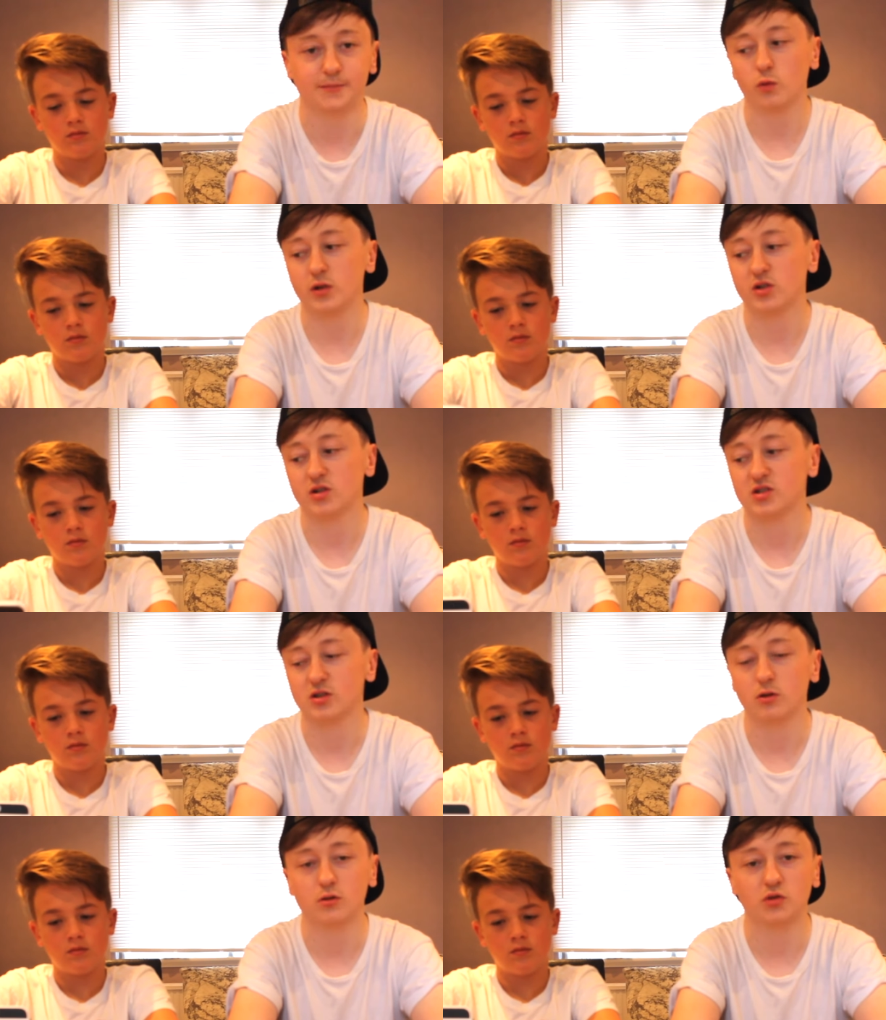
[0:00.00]
Speaker 1: We just
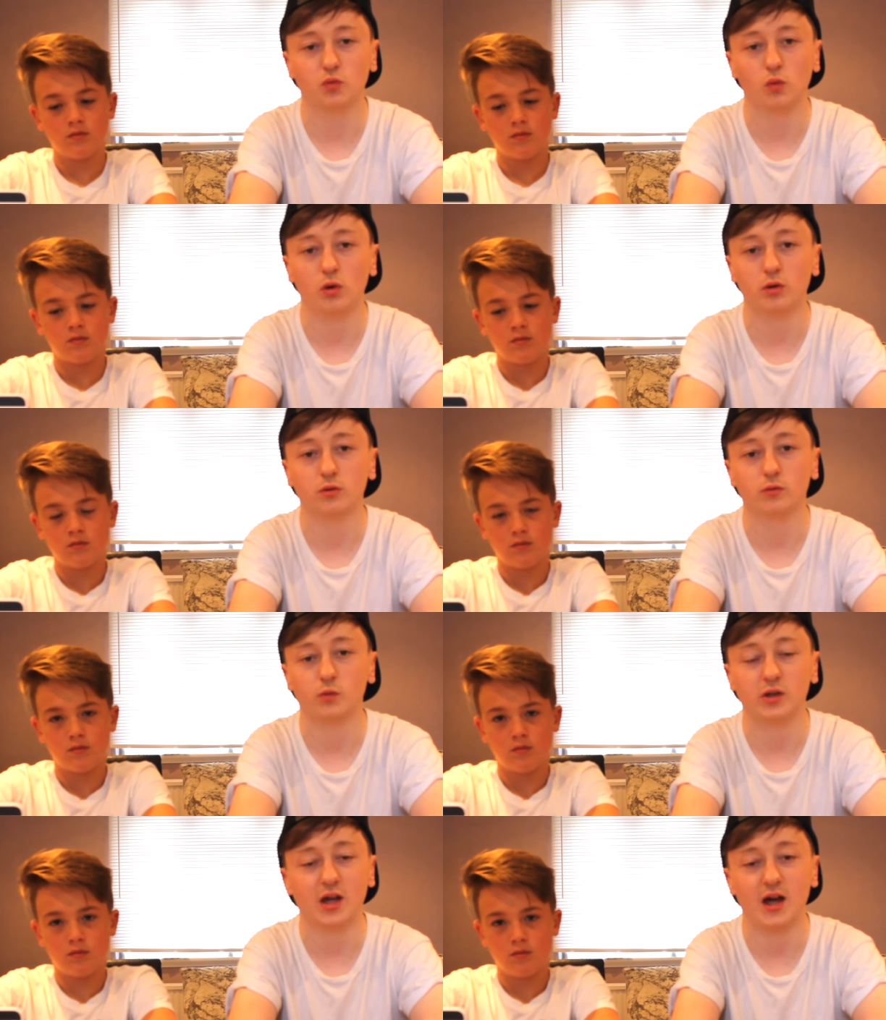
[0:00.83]
use what
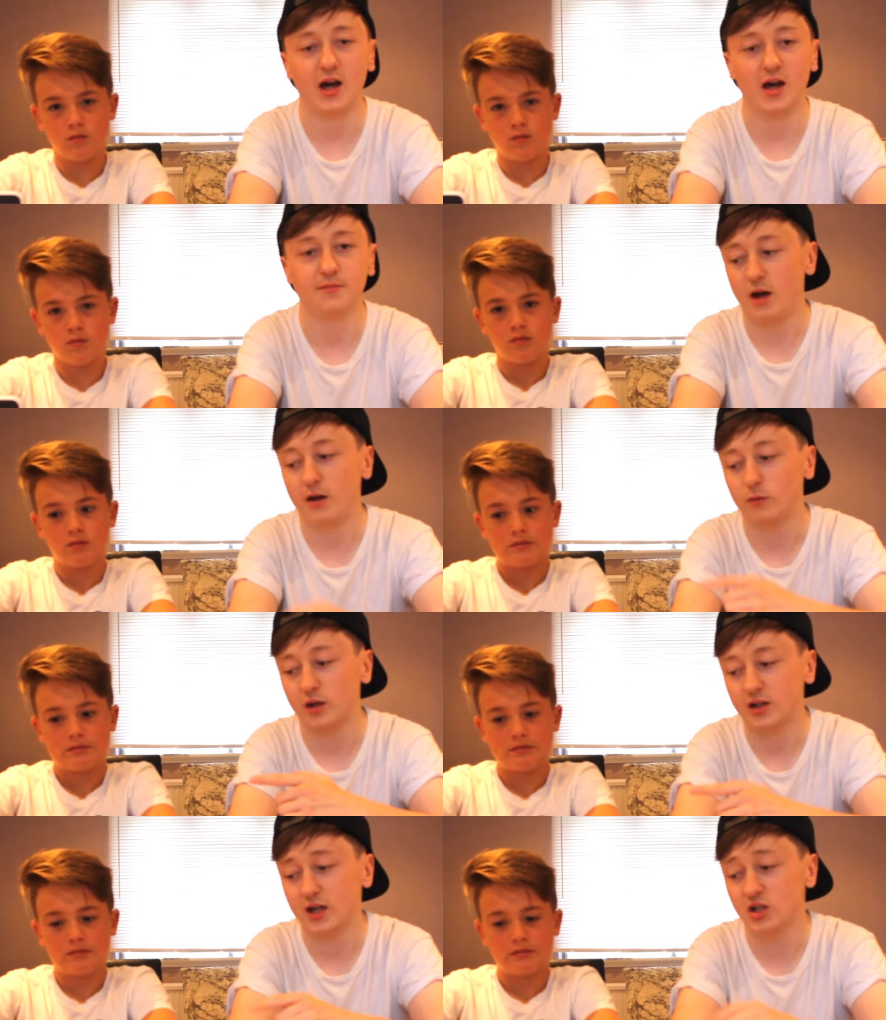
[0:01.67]
we can. And
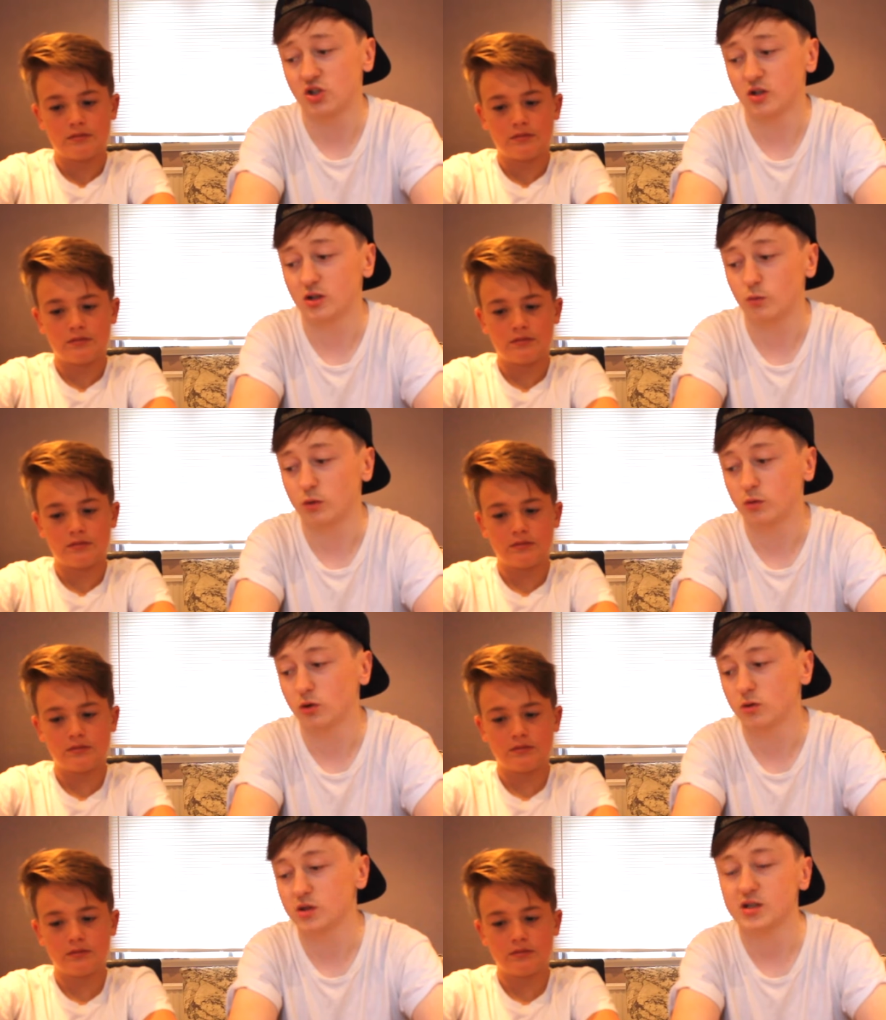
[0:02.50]
occasionally we'll
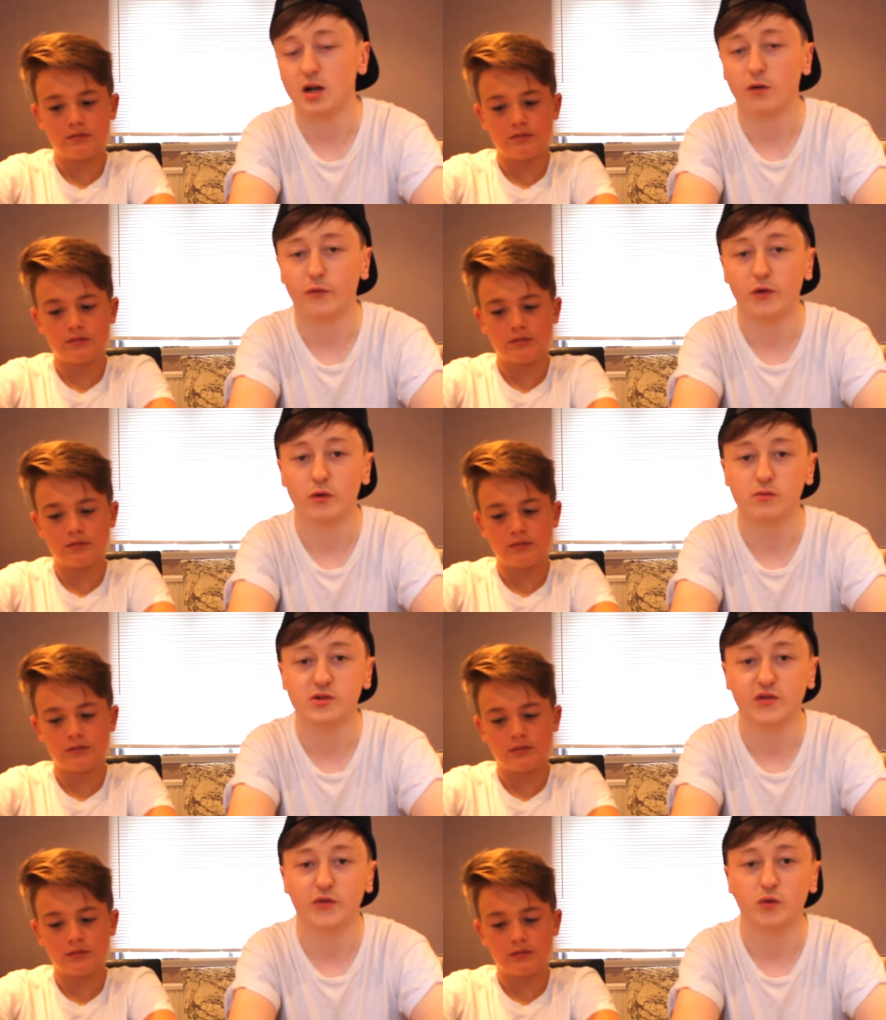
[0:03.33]
use our
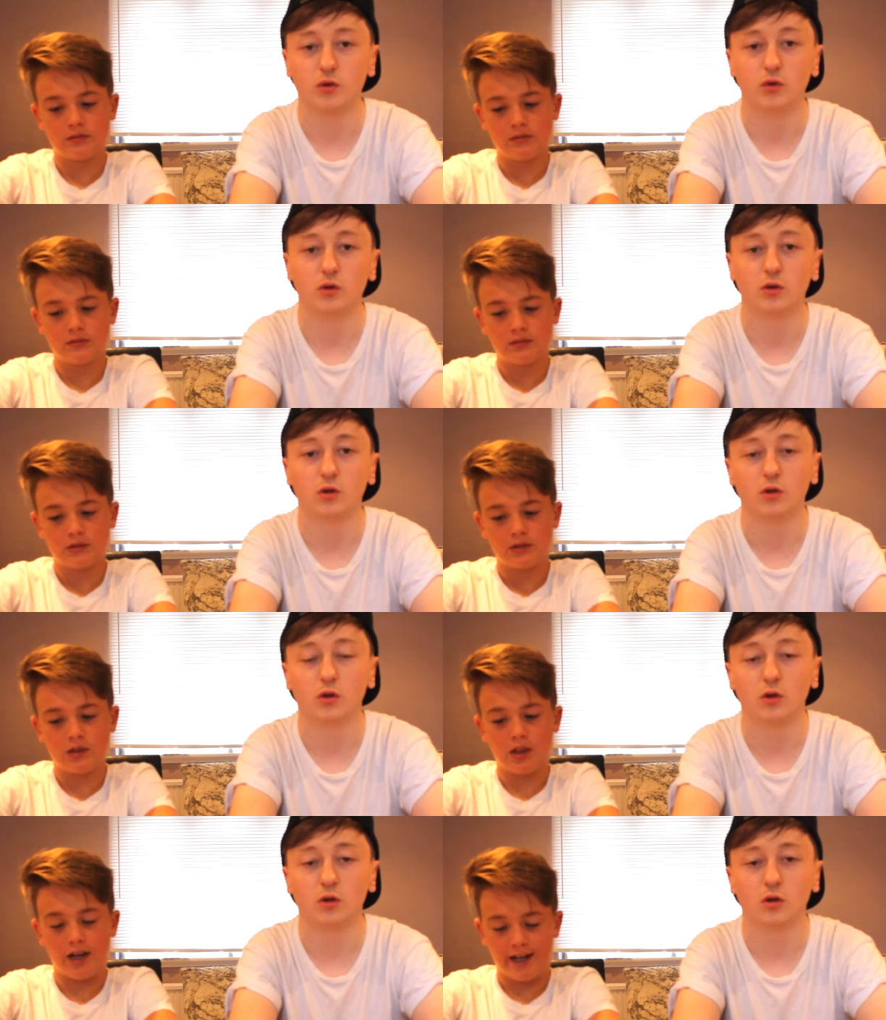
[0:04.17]
phones for
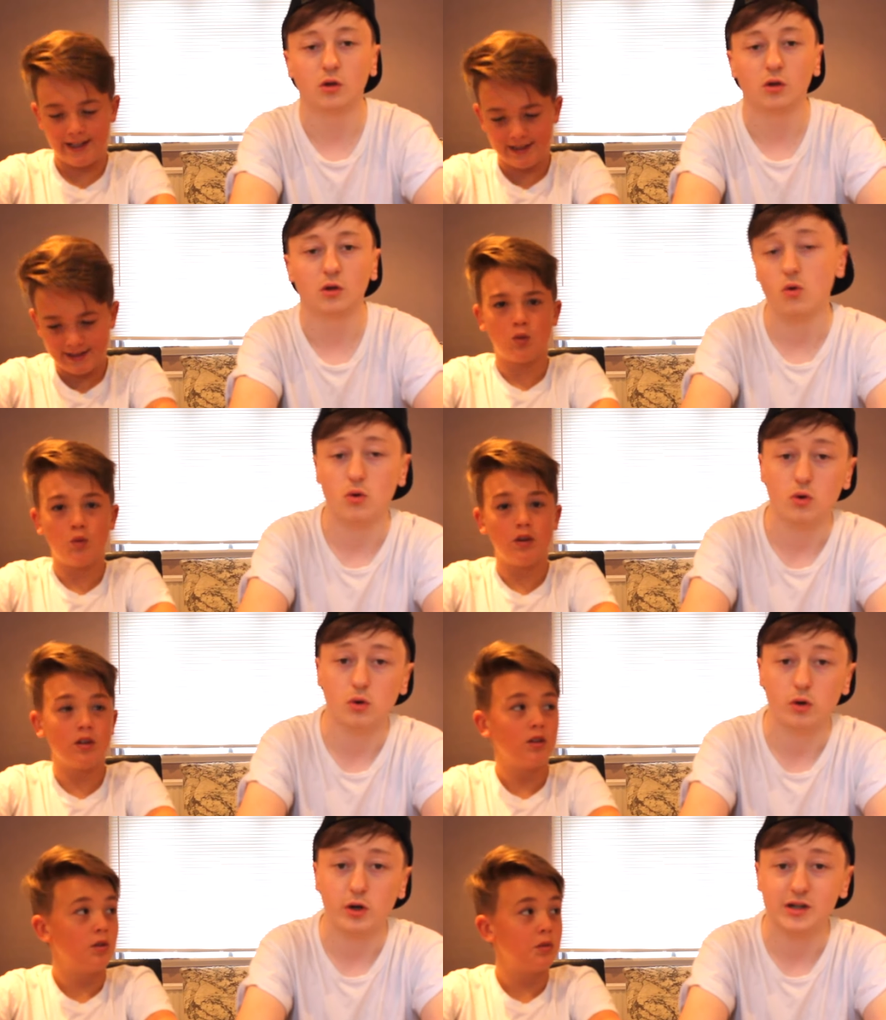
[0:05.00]
light
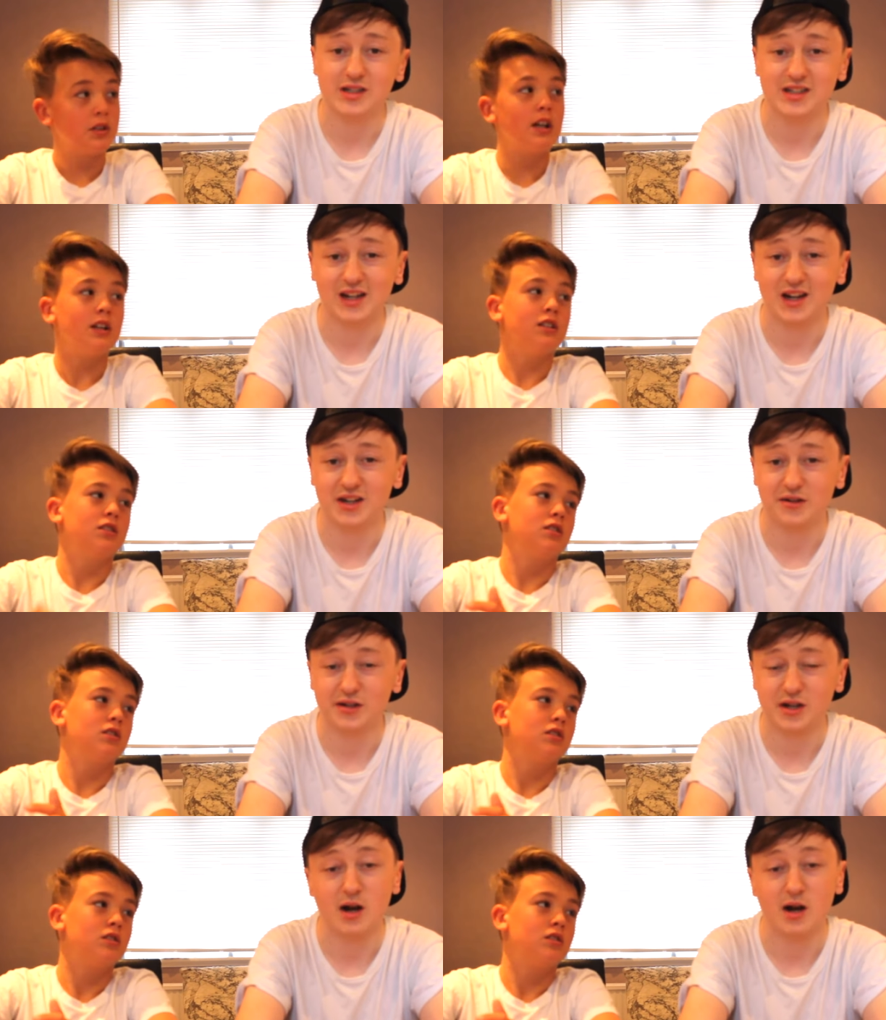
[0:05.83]
or a secondary